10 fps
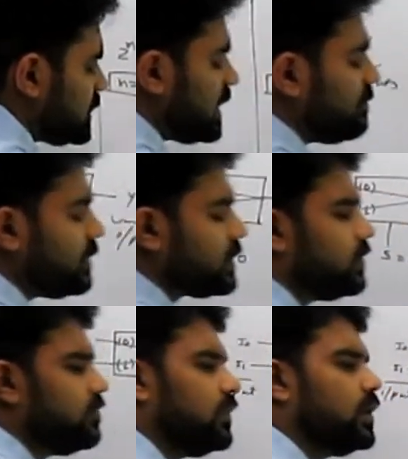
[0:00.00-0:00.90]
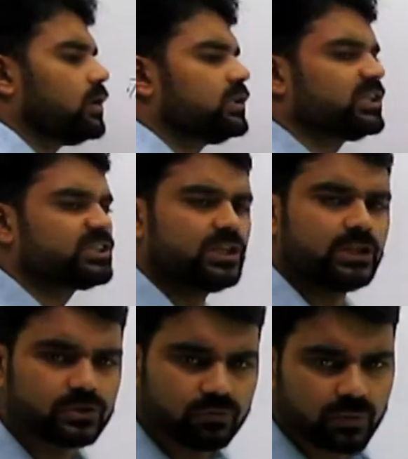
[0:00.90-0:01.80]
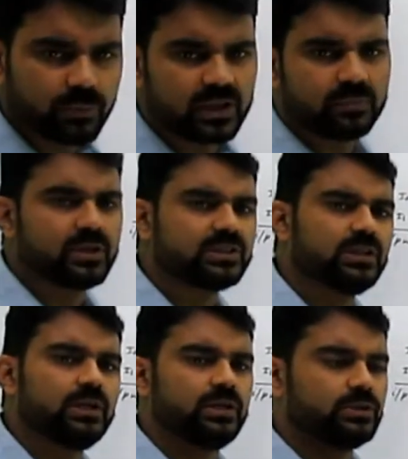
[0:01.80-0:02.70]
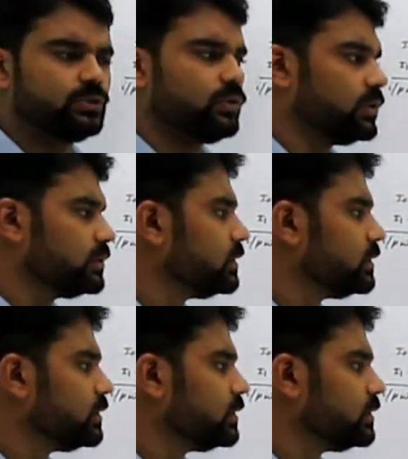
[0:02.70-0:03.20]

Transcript: same will go for 16:1 multiplexer, and so on.